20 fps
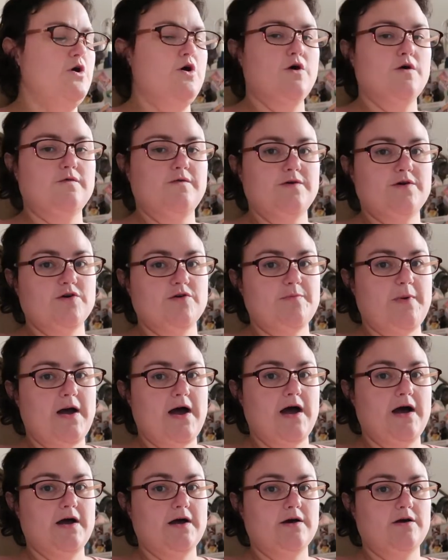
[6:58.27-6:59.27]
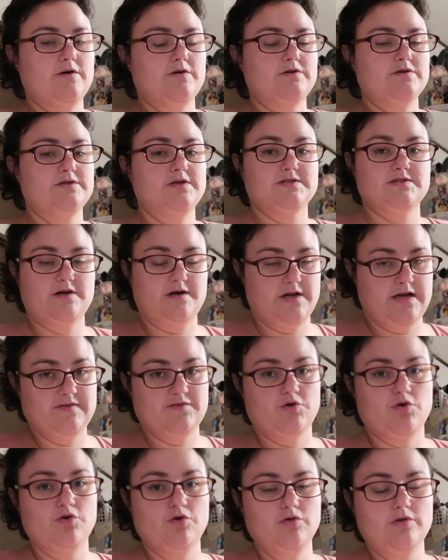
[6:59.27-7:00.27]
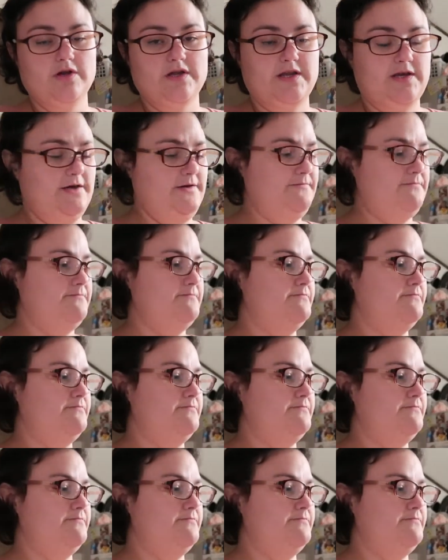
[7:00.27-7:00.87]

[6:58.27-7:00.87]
Hopefully your bag does not have a hole in it.